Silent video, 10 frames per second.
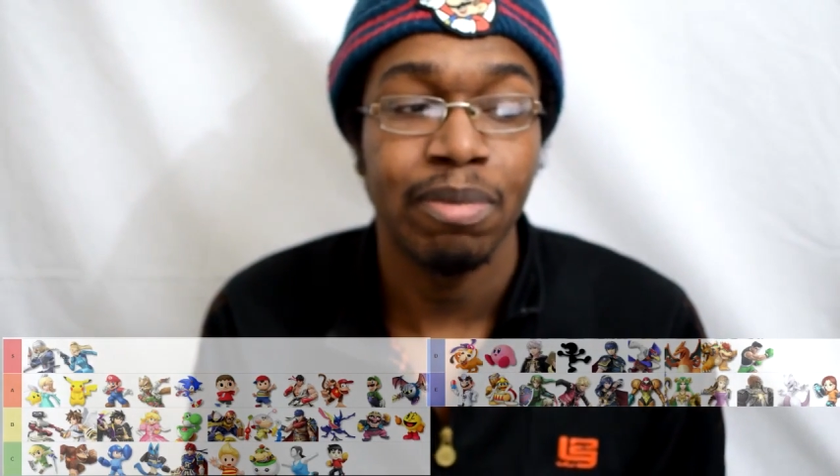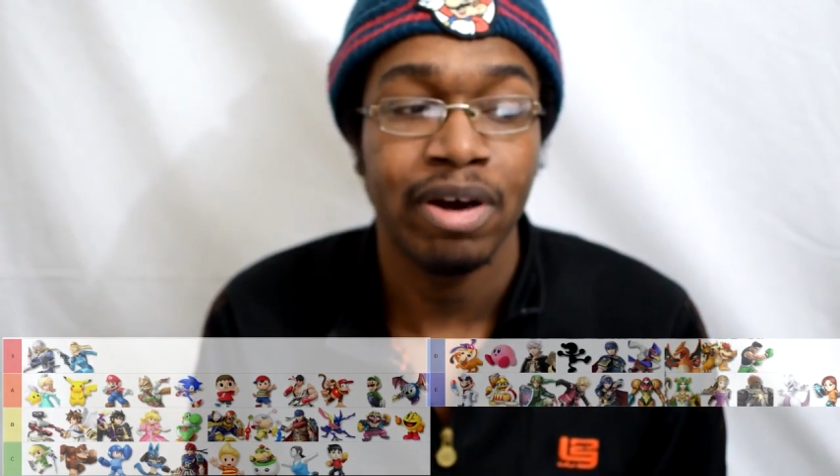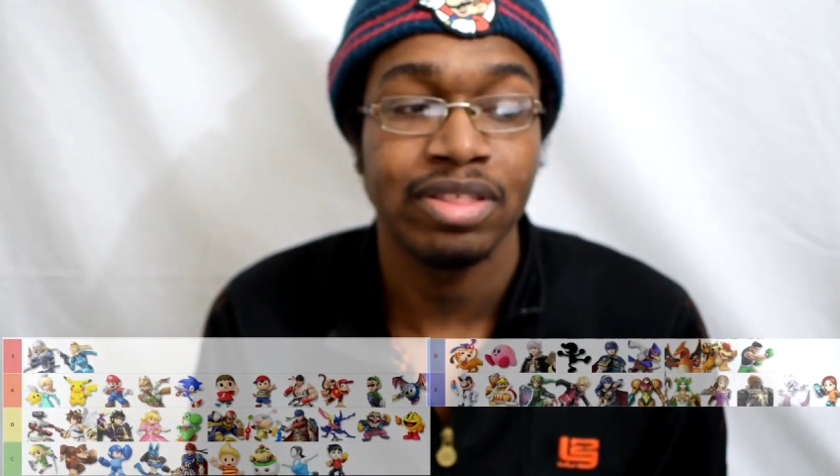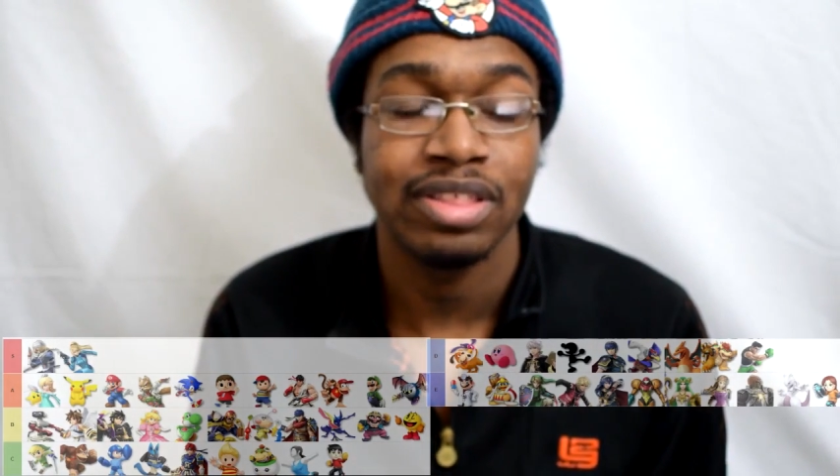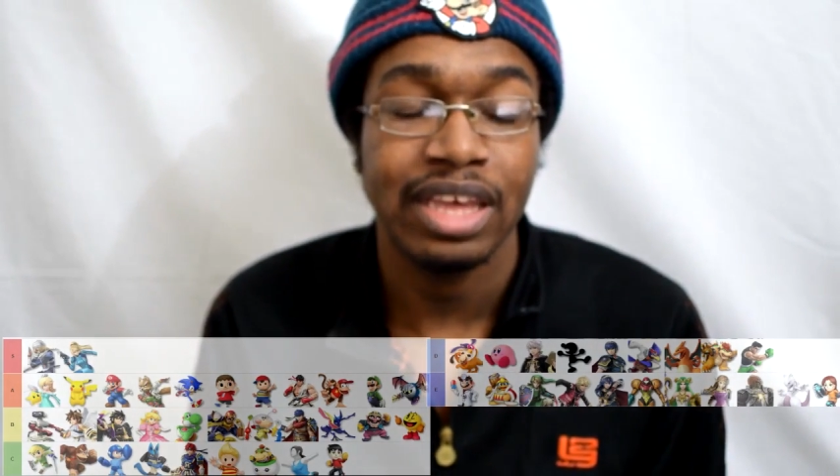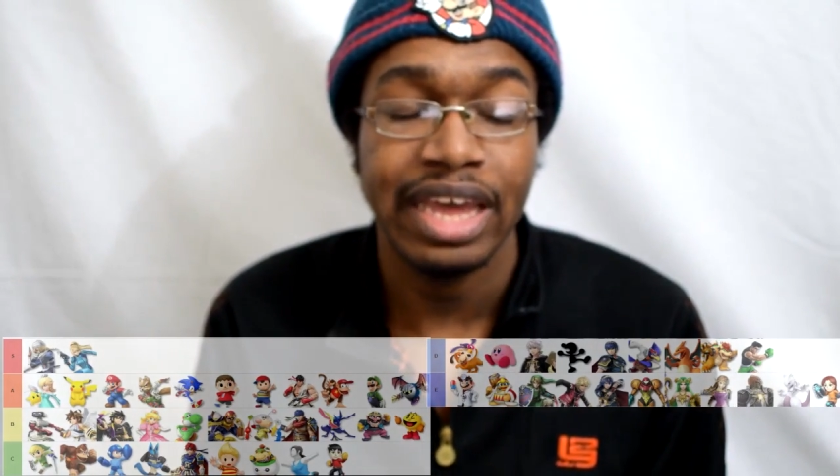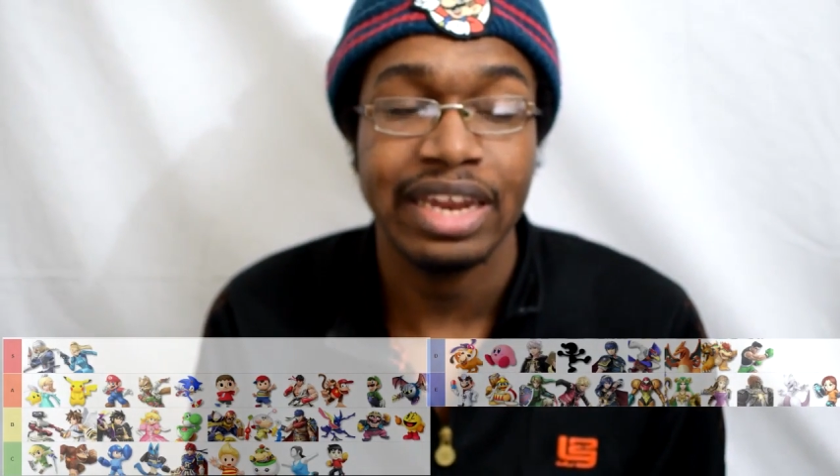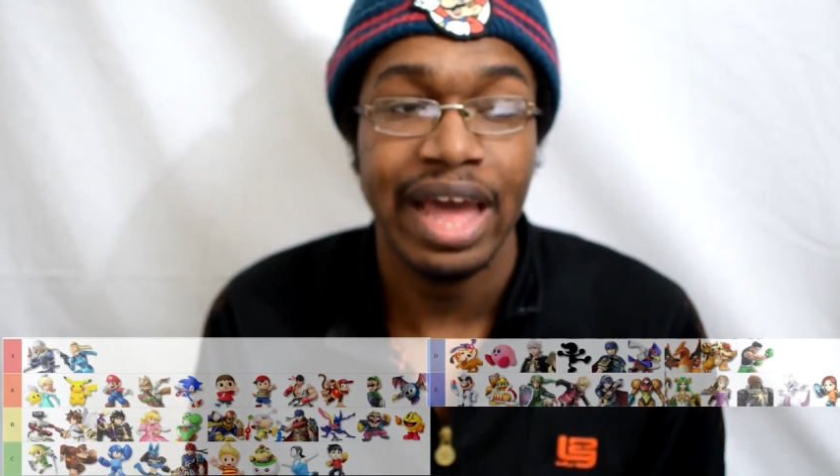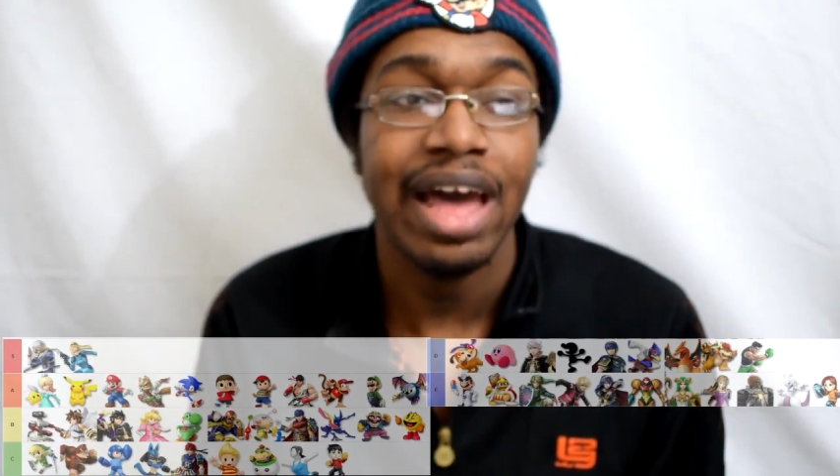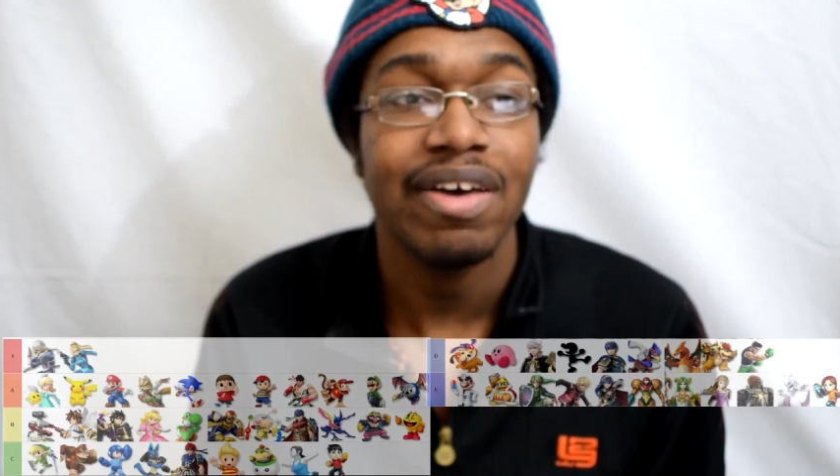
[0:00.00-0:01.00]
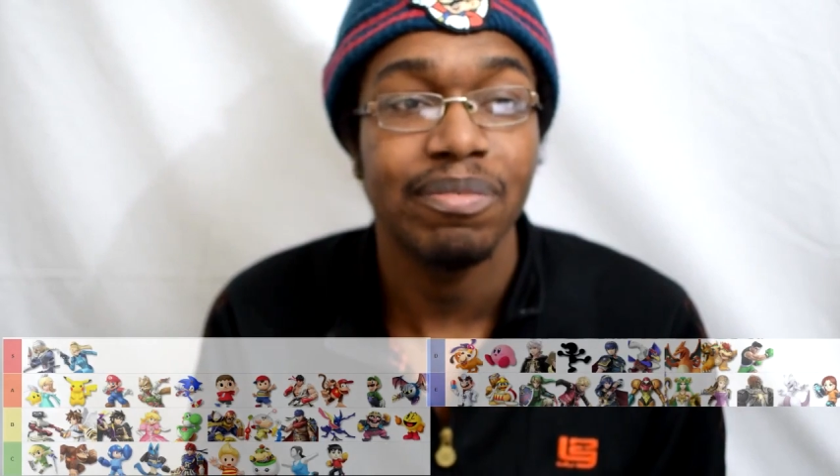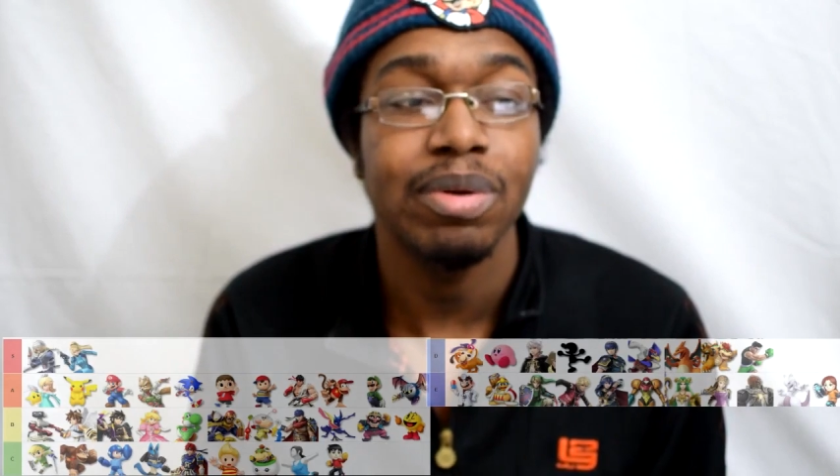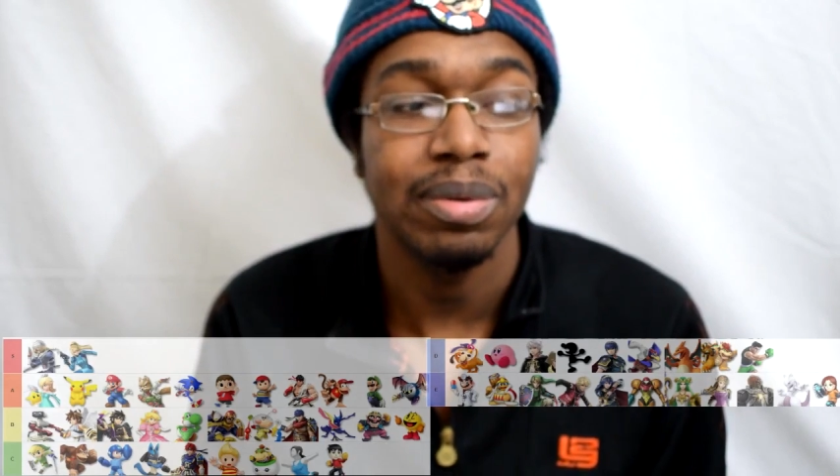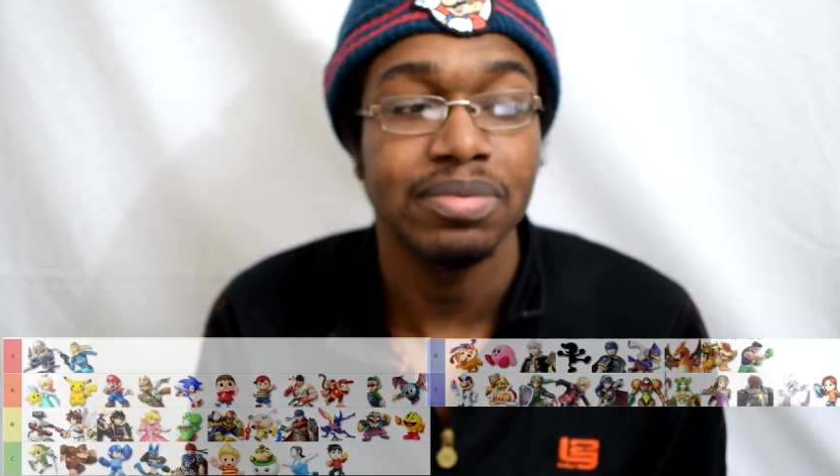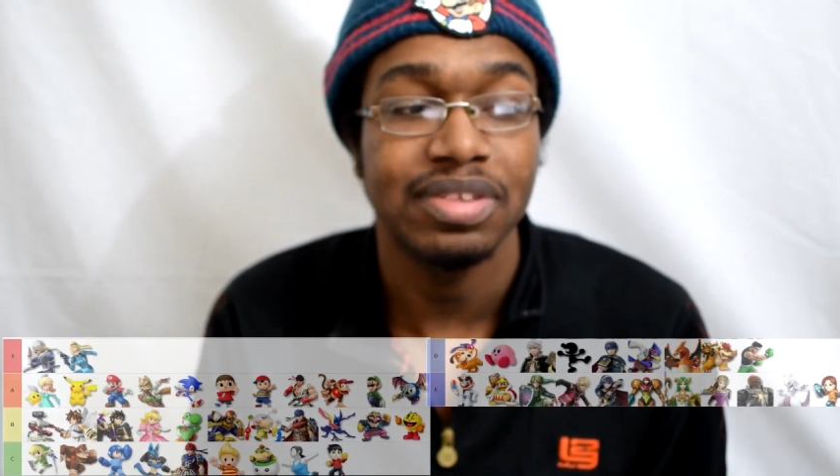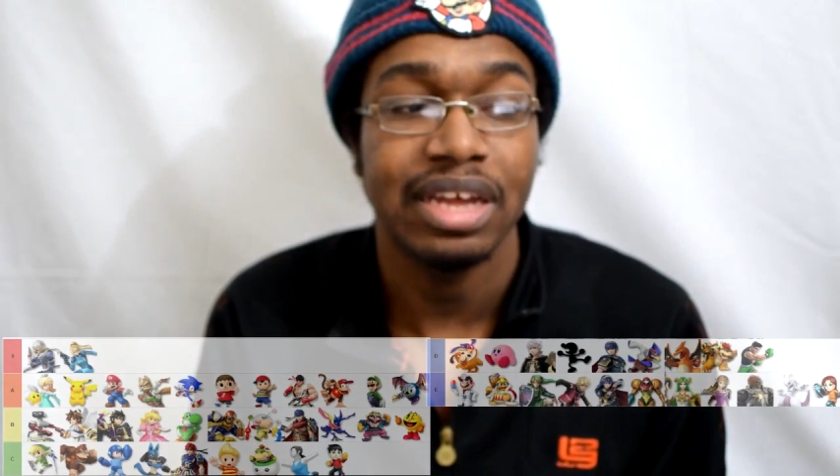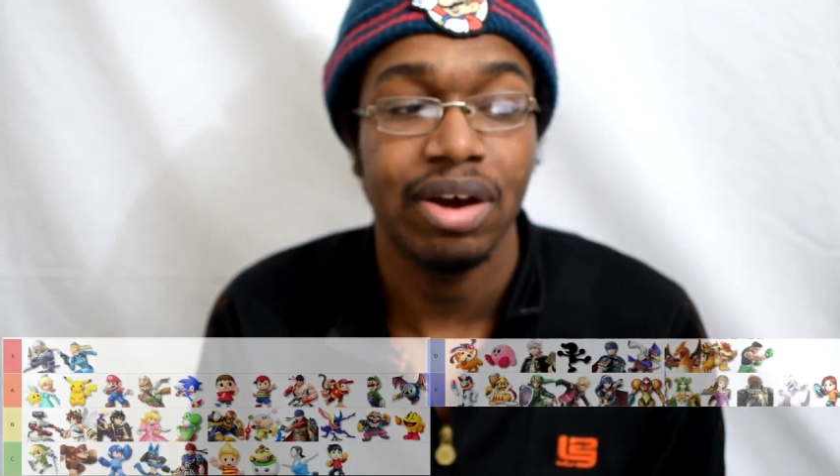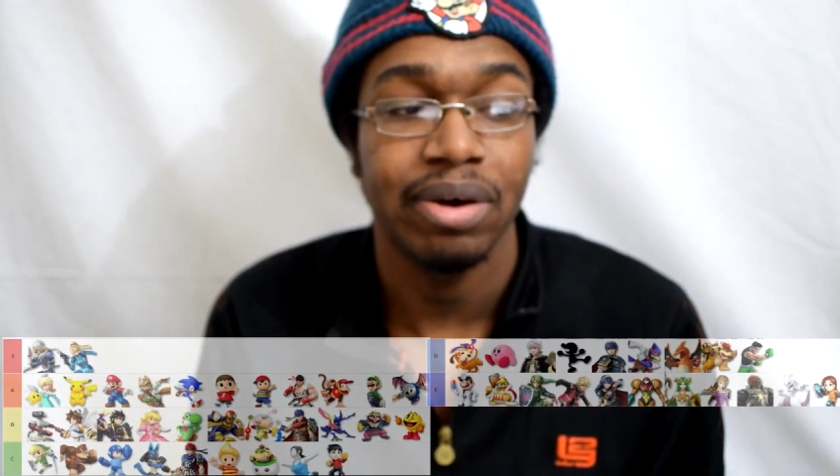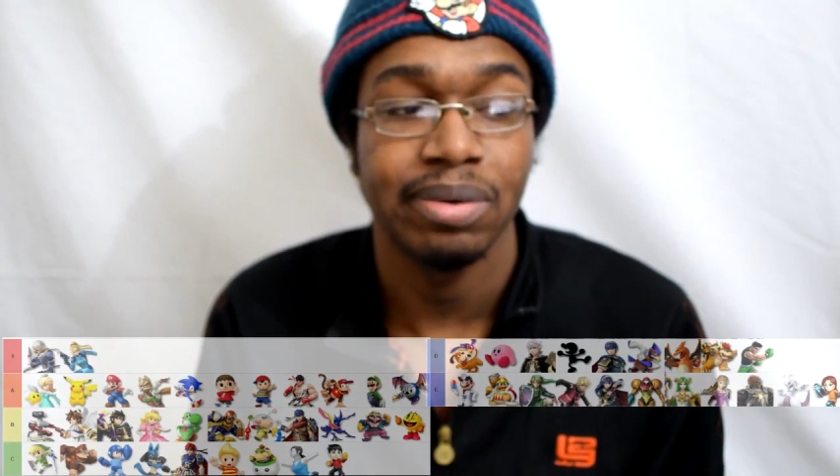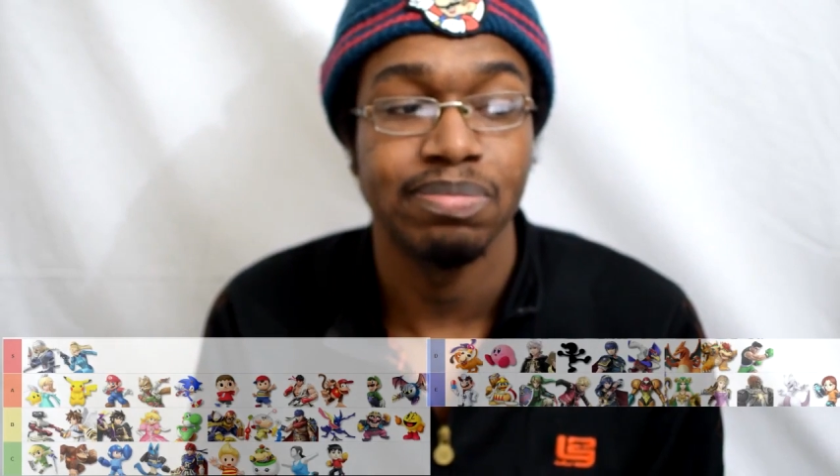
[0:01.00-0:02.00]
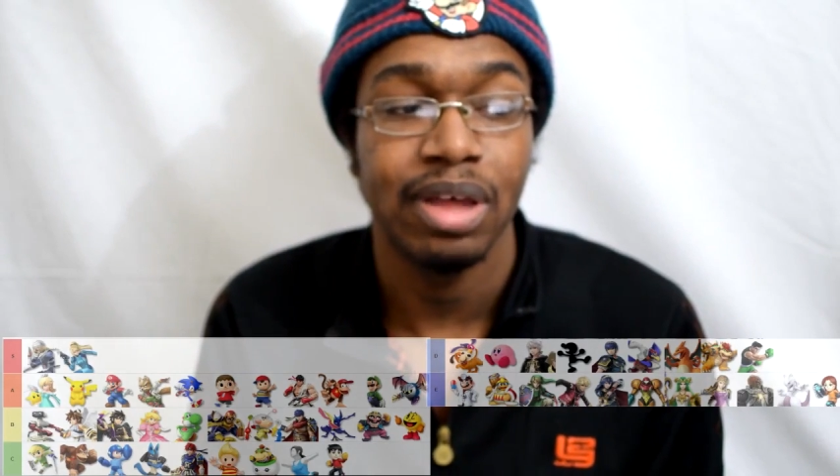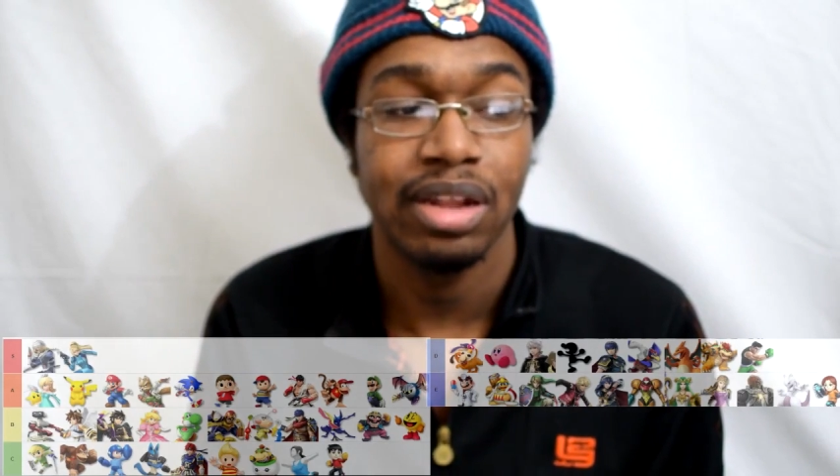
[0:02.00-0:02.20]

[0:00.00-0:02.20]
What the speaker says: Marth can have moves that are